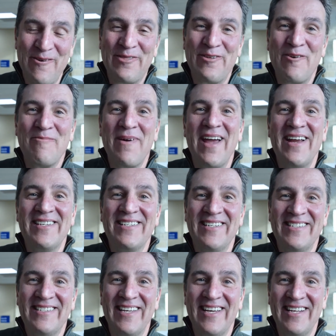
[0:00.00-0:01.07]
with our
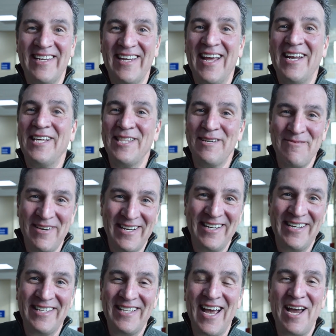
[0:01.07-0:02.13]
patients and getting them in
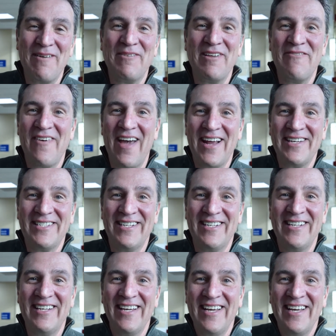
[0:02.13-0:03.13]
in a timely fashion